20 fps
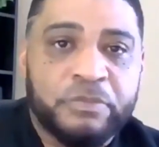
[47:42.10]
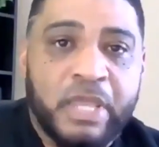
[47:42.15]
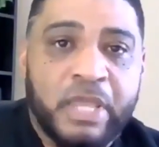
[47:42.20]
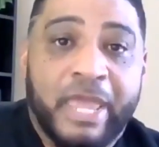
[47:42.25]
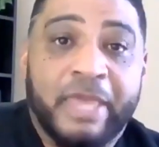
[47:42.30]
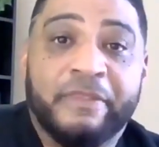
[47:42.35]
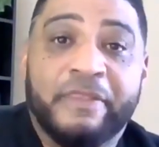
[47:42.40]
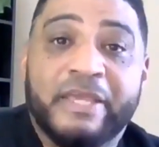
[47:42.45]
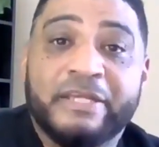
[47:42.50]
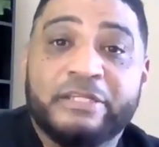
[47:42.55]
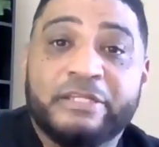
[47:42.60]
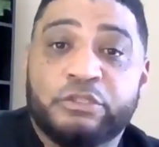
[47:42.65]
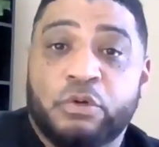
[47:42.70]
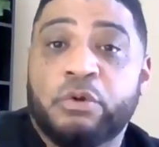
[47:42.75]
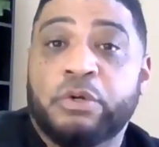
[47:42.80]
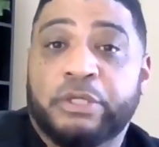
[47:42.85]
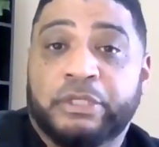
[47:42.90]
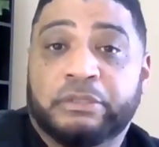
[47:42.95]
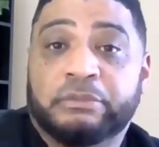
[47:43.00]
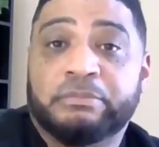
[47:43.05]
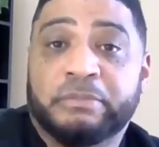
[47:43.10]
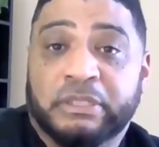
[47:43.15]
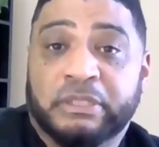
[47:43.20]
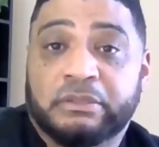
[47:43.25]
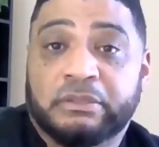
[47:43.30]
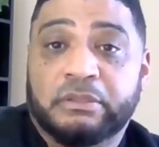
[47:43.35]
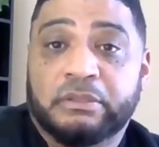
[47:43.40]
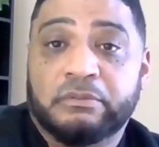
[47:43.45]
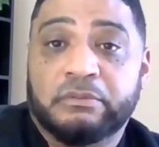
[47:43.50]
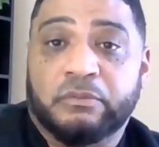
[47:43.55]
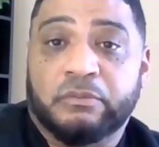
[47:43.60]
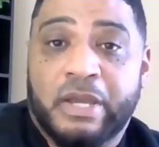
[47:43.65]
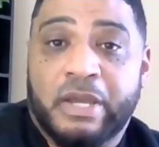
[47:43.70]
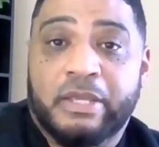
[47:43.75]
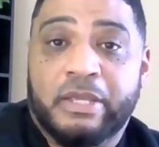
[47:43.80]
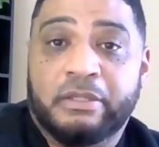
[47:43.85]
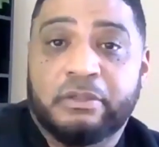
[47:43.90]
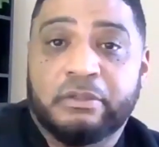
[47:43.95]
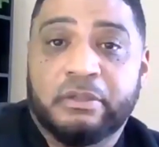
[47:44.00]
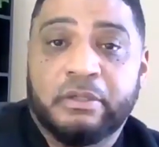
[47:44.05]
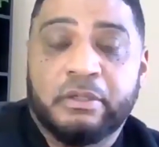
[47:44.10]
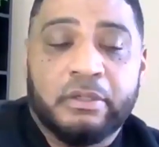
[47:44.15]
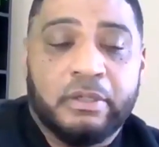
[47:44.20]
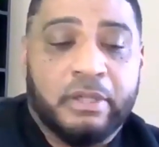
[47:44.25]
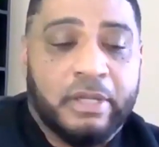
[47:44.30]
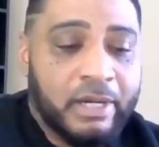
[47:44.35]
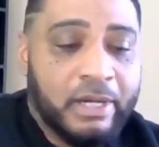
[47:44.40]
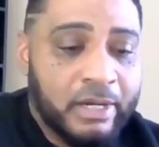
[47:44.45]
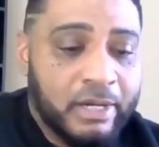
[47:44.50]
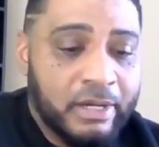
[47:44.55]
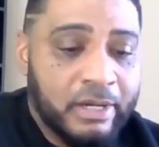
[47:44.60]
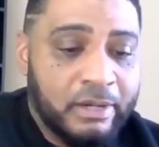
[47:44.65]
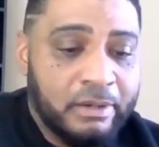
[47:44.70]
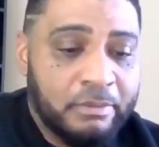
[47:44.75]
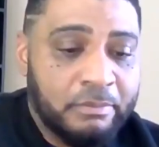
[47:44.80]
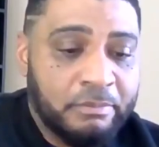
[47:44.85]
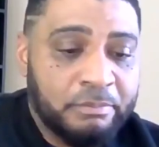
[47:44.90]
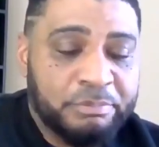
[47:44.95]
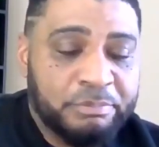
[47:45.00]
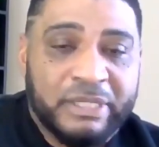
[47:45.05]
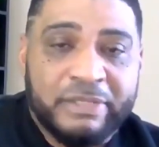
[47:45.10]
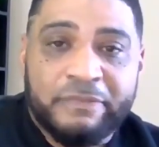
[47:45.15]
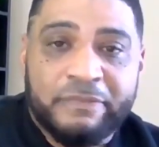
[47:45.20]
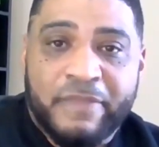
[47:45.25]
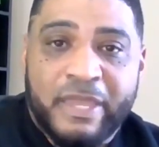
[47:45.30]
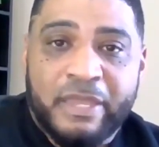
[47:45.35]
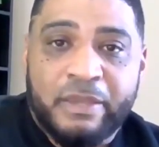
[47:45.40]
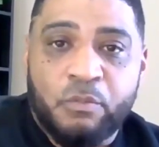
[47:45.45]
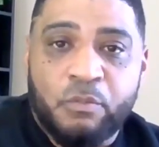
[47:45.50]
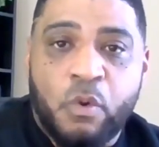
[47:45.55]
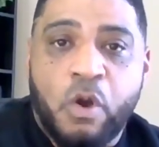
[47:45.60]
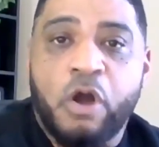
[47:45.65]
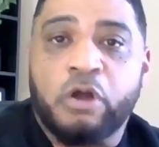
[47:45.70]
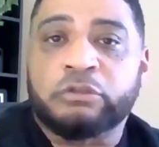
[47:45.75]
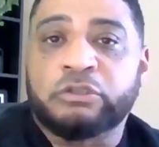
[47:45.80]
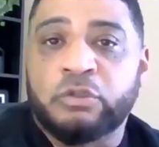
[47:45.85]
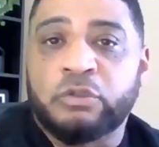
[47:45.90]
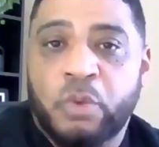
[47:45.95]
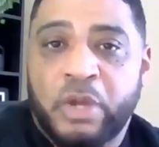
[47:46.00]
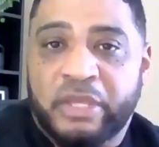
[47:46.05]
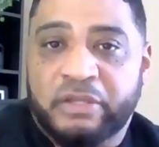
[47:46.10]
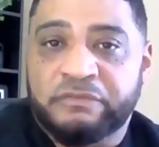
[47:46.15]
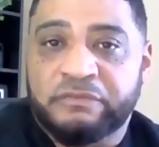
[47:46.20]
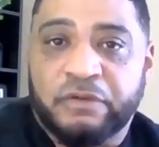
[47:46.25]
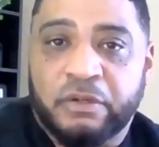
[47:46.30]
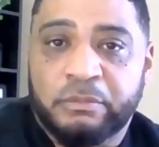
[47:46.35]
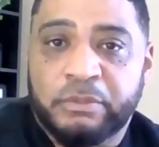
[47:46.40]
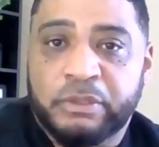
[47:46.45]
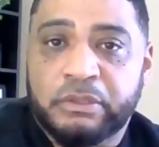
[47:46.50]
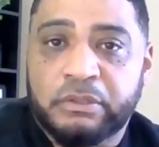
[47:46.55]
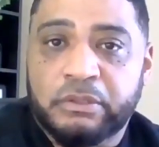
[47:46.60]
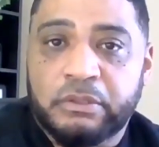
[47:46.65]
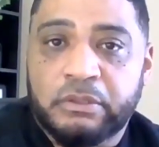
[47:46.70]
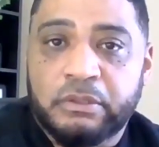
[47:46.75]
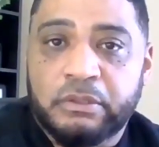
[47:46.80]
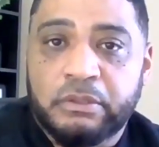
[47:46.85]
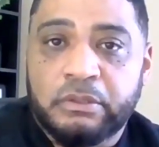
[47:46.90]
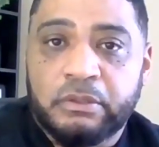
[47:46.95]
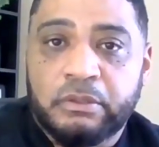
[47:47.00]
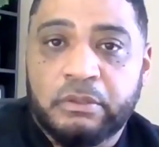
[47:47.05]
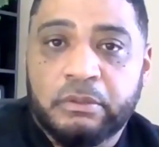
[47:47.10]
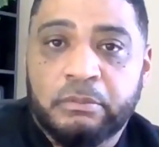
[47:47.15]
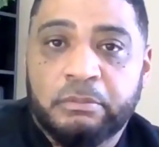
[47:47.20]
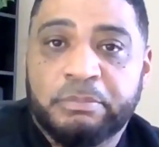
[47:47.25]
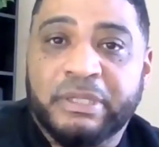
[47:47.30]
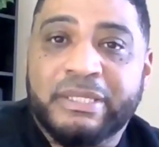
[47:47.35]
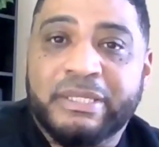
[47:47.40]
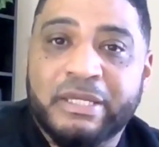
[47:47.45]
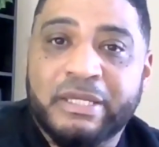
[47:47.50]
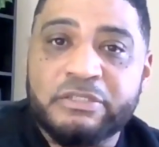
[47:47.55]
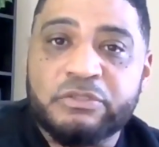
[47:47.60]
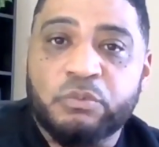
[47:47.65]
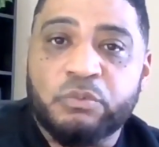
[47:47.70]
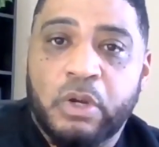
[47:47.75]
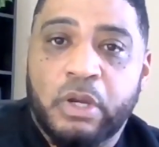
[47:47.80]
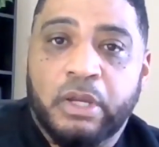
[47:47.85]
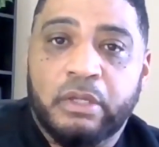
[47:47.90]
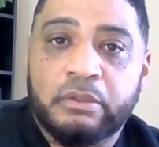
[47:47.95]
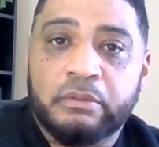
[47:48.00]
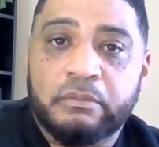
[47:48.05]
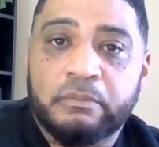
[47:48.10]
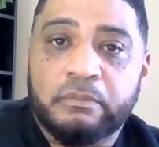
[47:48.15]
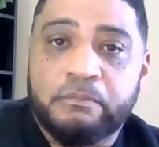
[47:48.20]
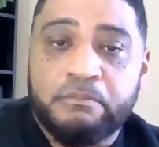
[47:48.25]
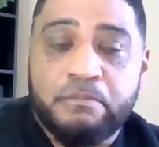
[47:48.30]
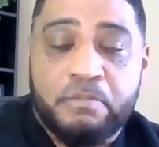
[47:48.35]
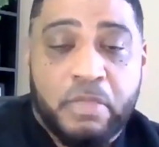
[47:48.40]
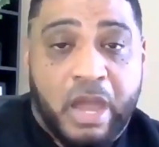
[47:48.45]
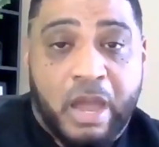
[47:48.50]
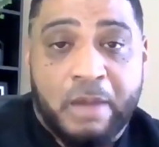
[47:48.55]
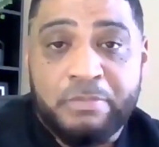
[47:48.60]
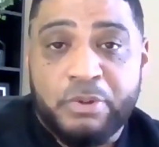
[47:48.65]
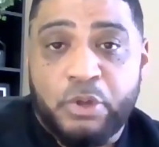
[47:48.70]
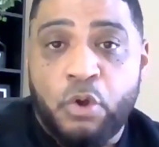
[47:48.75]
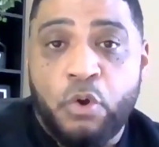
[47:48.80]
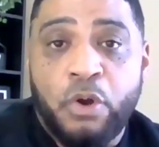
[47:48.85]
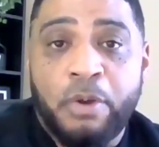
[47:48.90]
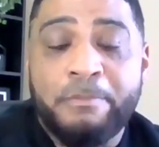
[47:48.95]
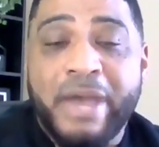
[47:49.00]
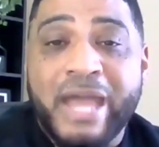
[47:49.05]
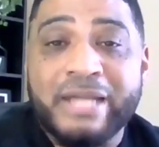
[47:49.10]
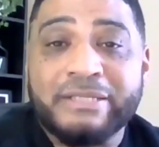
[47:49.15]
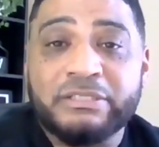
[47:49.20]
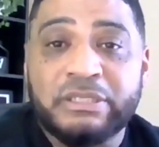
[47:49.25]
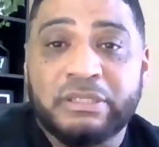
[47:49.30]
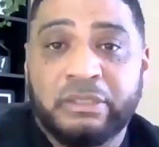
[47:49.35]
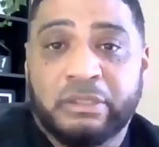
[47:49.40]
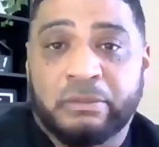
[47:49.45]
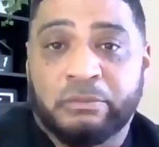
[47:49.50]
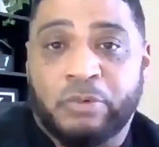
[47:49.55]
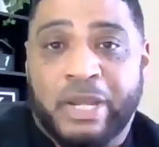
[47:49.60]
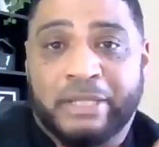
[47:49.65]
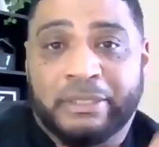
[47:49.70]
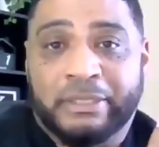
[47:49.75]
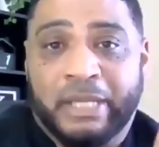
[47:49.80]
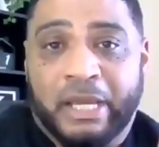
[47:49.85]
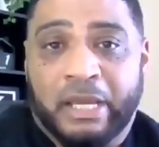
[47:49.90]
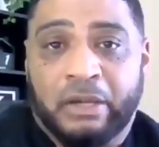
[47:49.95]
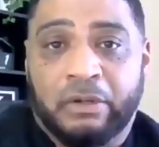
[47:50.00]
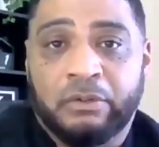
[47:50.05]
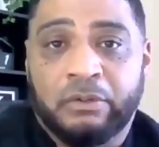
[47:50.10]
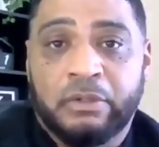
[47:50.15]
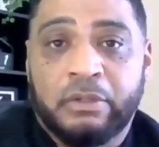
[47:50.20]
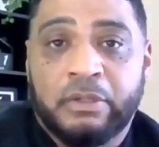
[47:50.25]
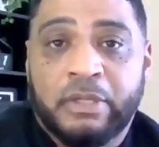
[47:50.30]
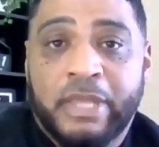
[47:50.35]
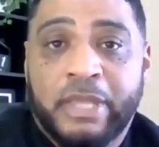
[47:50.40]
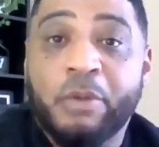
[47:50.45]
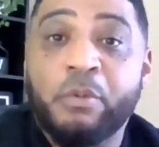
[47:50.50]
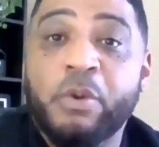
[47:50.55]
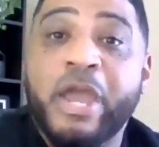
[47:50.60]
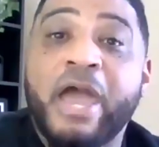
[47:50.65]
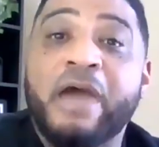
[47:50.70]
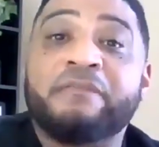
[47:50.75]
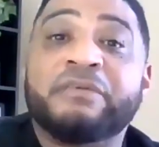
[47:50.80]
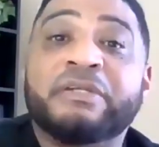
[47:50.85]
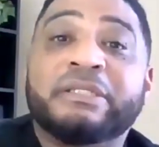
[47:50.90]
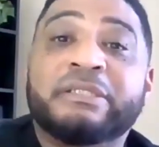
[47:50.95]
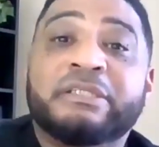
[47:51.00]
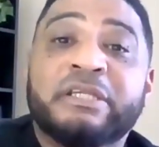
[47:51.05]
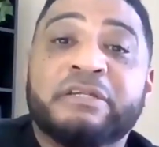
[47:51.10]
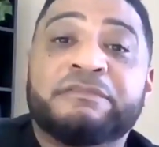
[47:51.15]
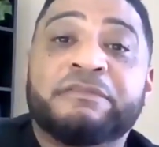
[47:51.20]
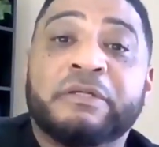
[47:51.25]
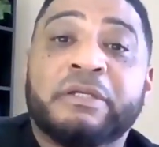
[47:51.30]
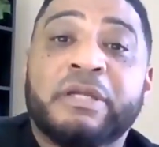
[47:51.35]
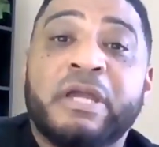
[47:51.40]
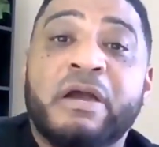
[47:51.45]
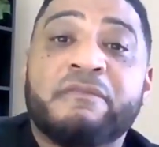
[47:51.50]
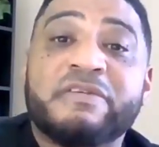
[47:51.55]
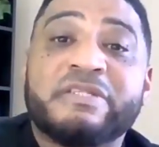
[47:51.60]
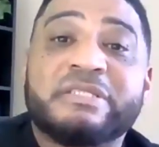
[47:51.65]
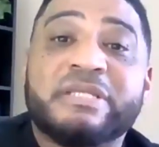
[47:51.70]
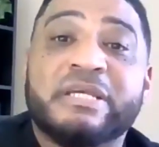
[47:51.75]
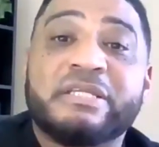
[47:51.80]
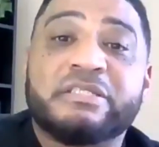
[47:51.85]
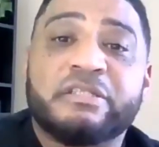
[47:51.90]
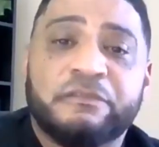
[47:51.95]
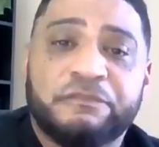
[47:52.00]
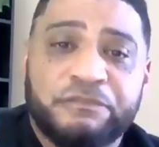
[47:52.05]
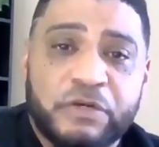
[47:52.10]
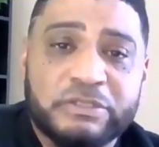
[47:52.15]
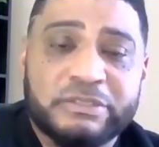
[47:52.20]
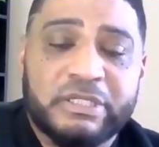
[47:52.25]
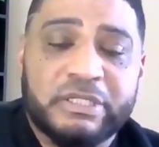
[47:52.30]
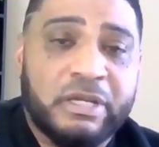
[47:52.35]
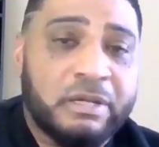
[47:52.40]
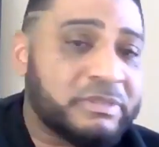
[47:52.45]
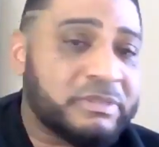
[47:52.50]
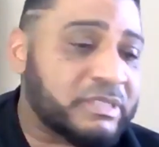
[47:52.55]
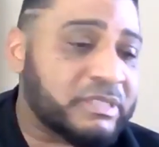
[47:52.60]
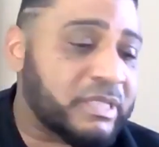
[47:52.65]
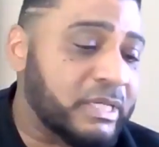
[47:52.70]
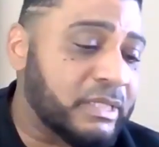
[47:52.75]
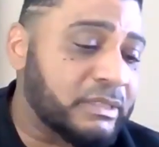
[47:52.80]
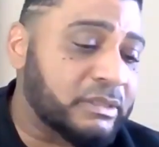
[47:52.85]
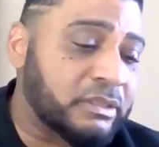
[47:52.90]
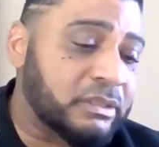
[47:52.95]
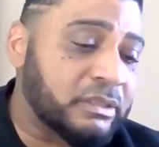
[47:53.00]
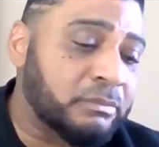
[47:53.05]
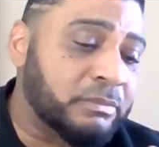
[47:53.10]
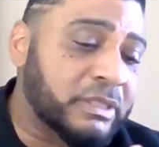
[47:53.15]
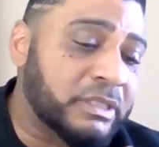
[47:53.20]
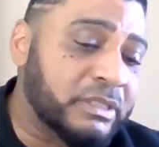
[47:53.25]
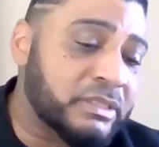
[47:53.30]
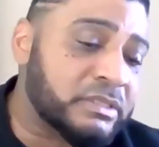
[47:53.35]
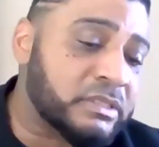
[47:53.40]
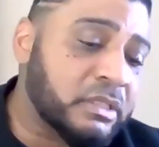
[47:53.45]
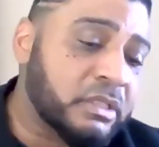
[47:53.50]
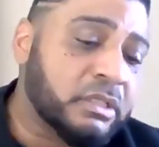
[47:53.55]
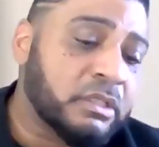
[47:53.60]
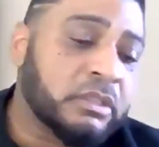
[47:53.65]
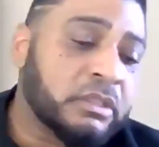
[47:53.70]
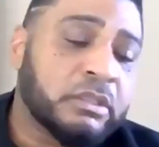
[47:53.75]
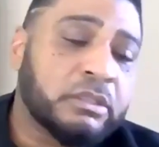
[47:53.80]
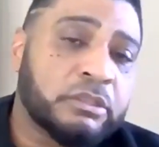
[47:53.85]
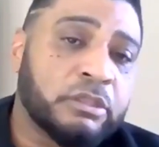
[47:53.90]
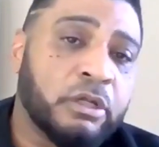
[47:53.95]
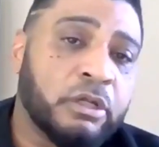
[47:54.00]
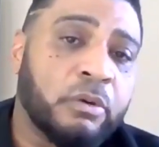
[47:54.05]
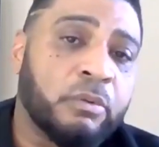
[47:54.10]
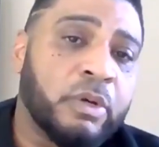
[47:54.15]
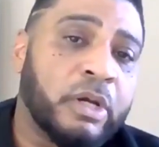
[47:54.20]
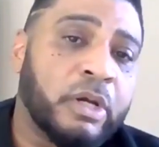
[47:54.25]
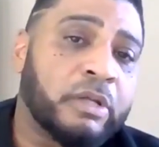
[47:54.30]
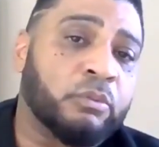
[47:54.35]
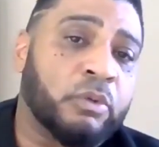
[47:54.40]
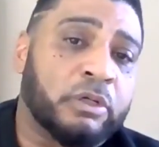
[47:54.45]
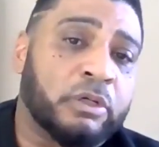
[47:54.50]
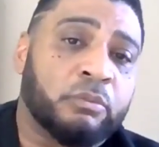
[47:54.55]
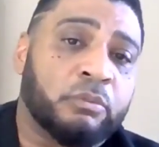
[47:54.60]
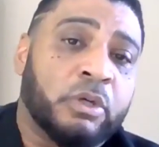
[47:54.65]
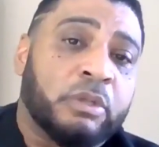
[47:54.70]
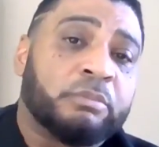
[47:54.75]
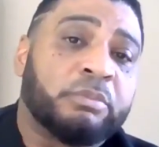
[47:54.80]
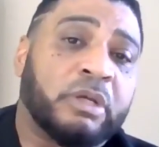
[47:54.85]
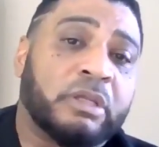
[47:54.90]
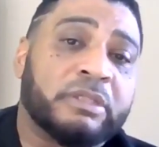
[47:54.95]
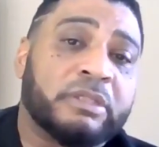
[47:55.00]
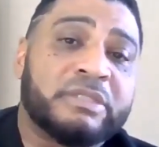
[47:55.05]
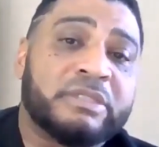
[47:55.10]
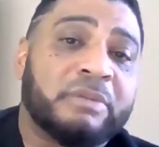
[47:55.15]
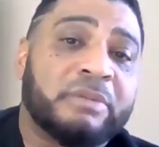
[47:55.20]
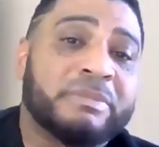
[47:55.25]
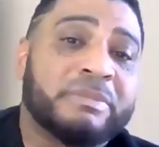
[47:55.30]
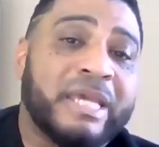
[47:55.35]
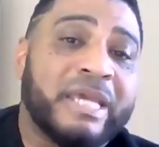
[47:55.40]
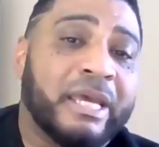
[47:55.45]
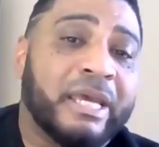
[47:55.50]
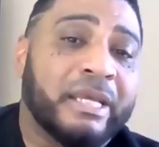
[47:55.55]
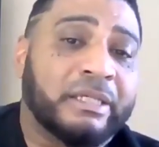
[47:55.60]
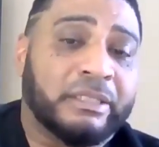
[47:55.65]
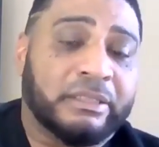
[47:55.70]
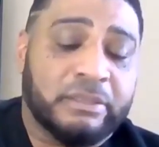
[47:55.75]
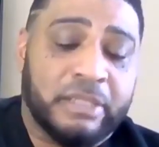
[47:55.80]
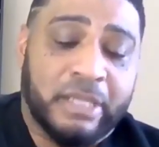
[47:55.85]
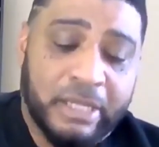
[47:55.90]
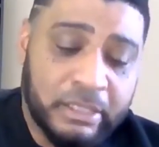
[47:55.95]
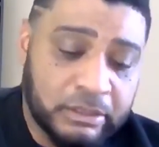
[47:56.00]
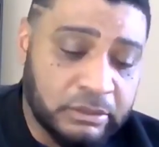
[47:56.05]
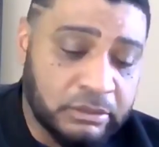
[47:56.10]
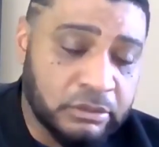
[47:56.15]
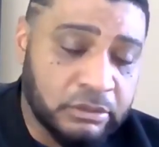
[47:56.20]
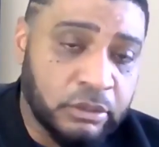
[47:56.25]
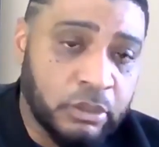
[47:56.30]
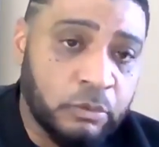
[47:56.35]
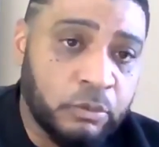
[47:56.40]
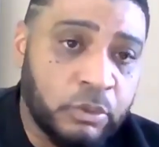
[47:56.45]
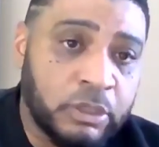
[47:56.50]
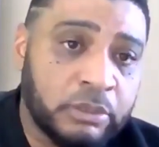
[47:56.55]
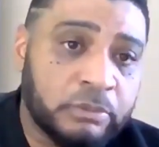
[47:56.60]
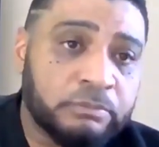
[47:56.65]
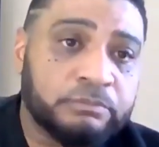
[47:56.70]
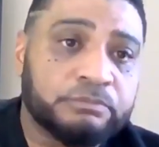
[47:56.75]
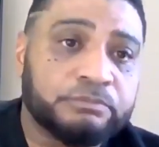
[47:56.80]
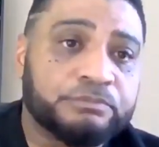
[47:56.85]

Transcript: and they joined me, right? But they walked away from it. But guess what? I'm going back to them right now, and we're having a different conversation. The first thing I'm saying to them is, you know what? One brother's name is Eddie. Eddie, you know what?